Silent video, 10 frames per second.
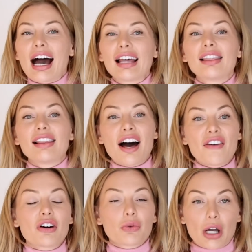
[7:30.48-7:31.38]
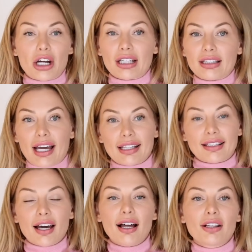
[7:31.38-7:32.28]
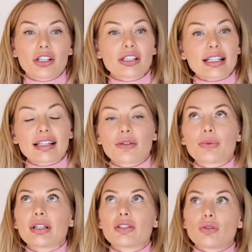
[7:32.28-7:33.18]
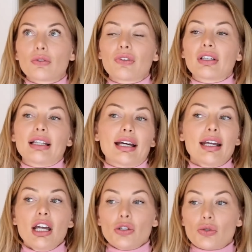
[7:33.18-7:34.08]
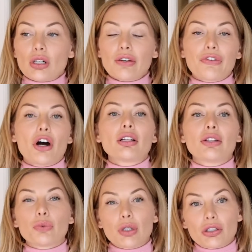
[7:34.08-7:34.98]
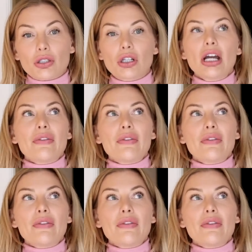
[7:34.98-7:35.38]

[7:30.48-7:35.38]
I love wearing light colors and I really do feel that during fall and winter,